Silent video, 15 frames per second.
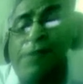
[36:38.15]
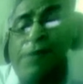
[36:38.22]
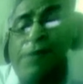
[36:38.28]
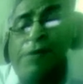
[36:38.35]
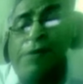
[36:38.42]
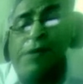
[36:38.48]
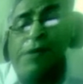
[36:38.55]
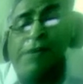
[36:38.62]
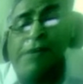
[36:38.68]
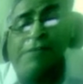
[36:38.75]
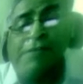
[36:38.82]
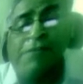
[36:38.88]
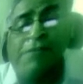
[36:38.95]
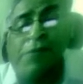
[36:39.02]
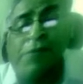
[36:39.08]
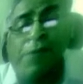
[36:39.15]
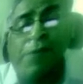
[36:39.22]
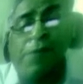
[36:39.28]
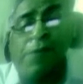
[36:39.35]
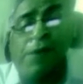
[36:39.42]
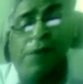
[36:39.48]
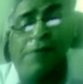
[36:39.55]
Retention of a good
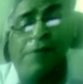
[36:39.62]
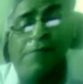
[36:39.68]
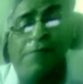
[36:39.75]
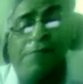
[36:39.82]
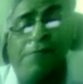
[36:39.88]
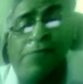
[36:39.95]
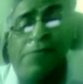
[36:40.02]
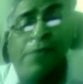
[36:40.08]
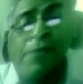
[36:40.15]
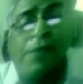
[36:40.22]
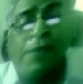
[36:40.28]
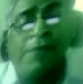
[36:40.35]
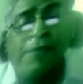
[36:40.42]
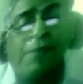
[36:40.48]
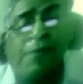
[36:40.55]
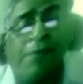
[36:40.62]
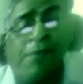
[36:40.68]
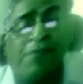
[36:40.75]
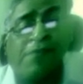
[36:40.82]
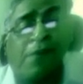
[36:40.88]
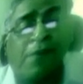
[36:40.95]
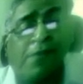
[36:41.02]
employees is a must for
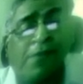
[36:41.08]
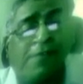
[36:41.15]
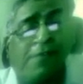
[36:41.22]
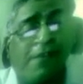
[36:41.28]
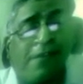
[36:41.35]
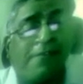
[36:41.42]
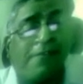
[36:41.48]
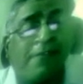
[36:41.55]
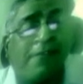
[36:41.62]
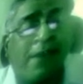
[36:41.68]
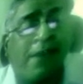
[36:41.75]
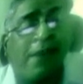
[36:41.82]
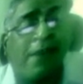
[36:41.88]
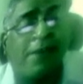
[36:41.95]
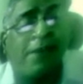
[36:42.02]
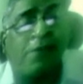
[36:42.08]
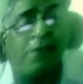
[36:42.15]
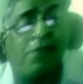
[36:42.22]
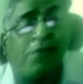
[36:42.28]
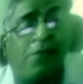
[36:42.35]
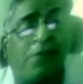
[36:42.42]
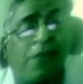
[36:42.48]
all the success and continued growth
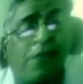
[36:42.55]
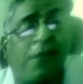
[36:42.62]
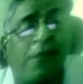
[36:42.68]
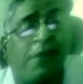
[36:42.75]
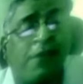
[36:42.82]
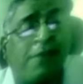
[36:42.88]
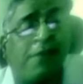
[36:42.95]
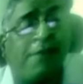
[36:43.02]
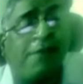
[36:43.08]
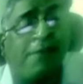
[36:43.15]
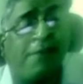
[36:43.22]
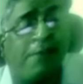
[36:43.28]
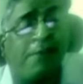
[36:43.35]
of any organization.